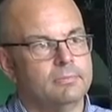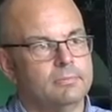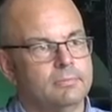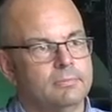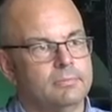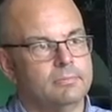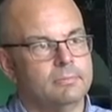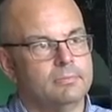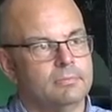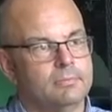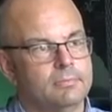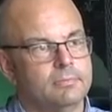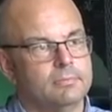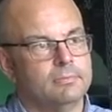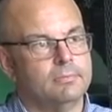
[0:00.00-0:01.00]

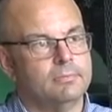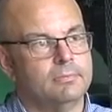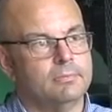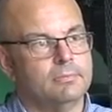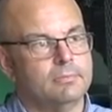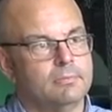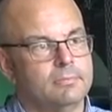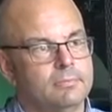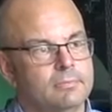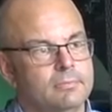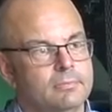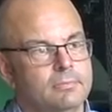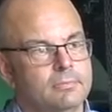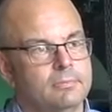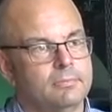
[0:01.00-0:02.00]

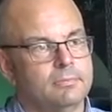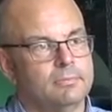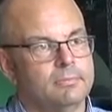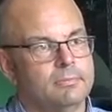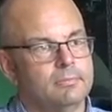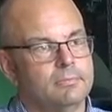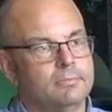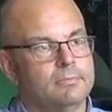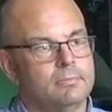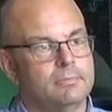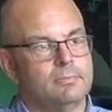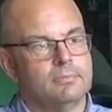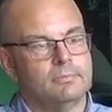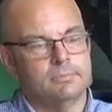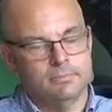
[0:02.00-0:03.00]

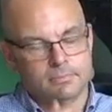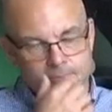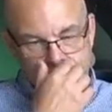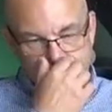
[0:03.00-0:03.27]
(silent)